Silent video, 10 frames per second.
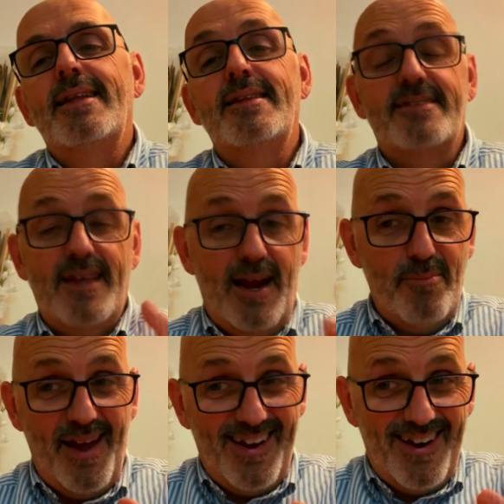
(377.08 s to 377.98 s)
The
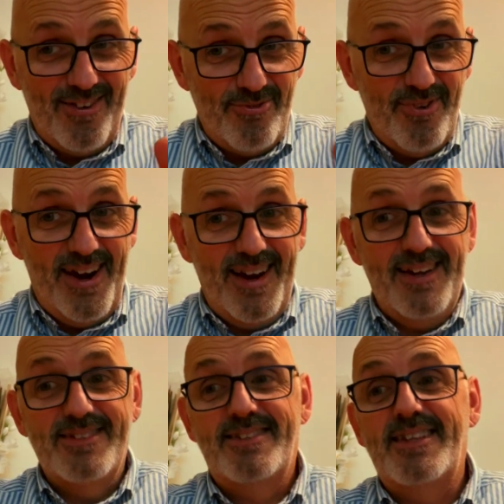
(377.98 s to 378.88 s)
Salamanca
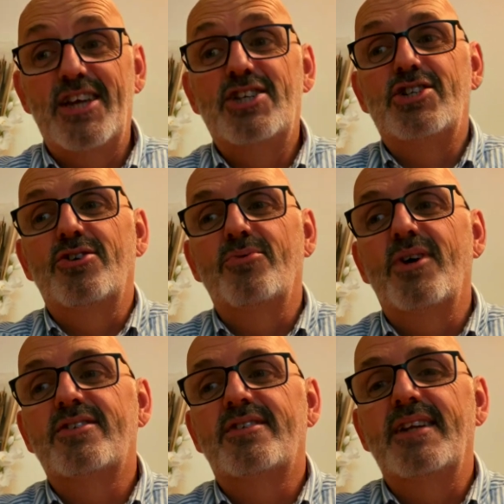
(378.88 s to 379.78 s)
rail station
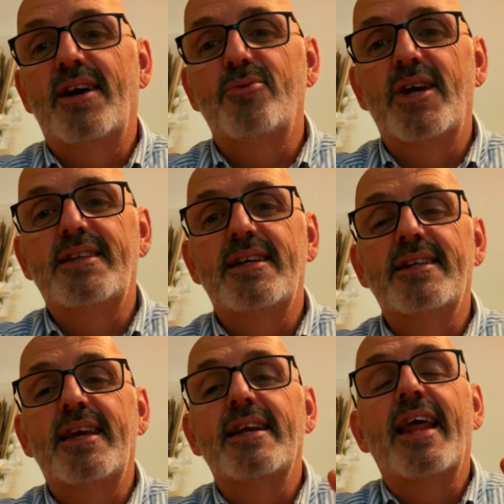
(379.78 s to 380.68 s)
was
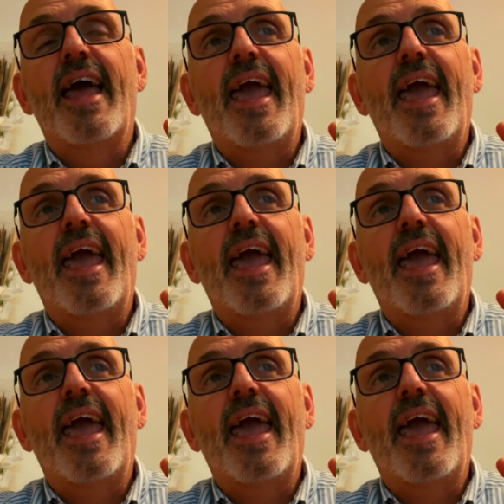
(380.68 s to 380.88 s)
inaugurated in